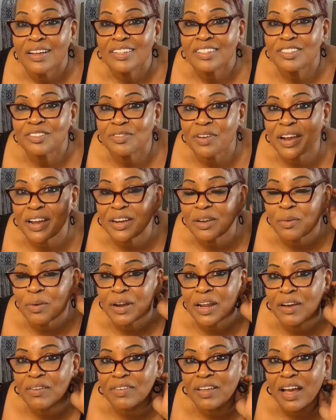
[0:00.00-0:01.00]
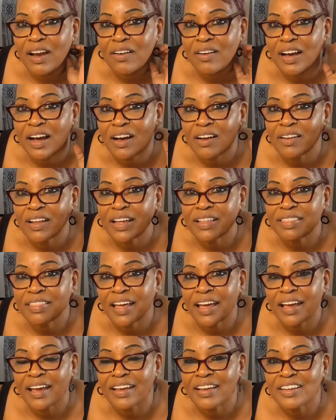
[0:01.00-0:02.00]
straightener, whatever y'all call that
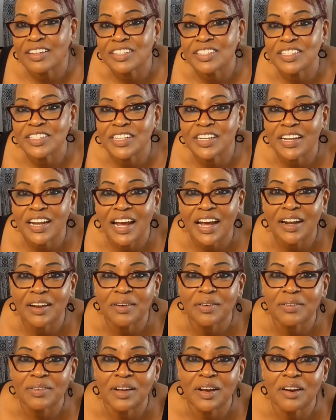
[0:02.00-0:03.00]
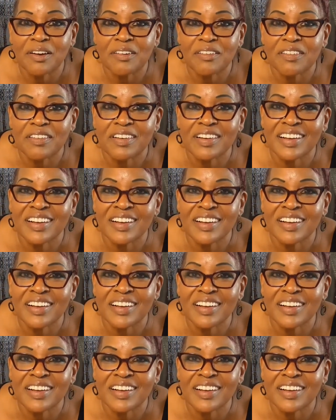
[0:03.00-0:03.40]
thing. Shit, I don't know.